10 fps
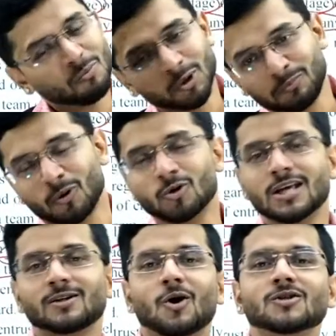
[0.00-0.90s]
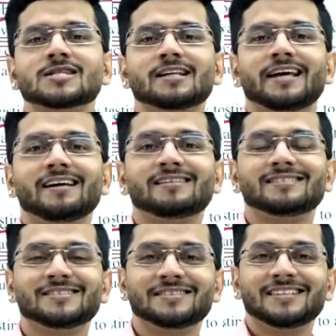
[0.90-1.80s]
So both pros and cons are
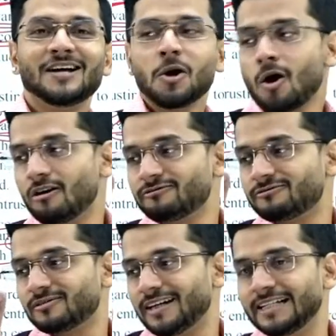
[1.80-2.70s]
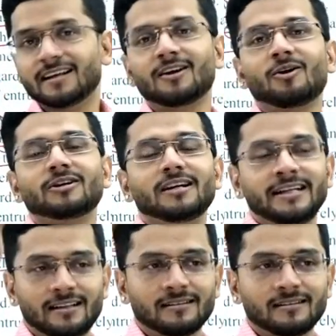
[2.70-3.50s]
there of internal